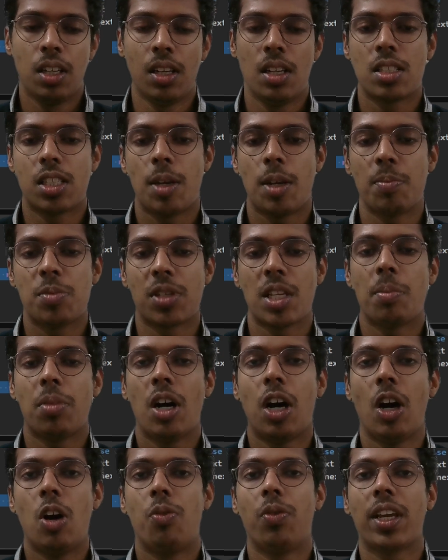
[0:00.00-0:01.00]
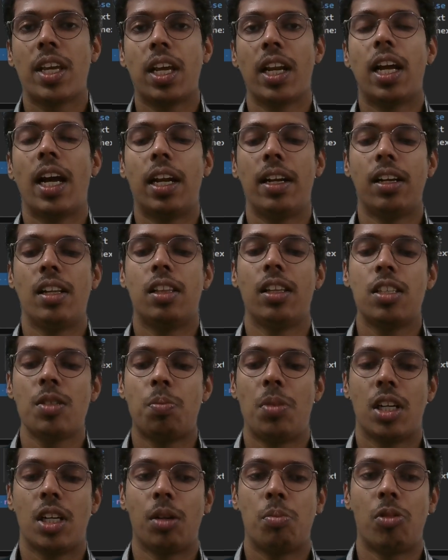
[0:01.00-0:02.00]
sums up how we can handle this
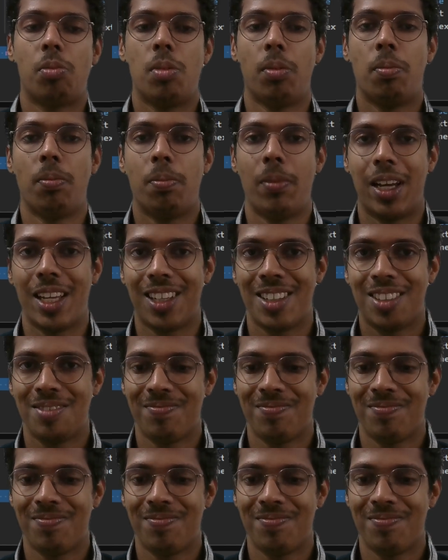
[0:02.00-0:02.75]
particular problem. Bye.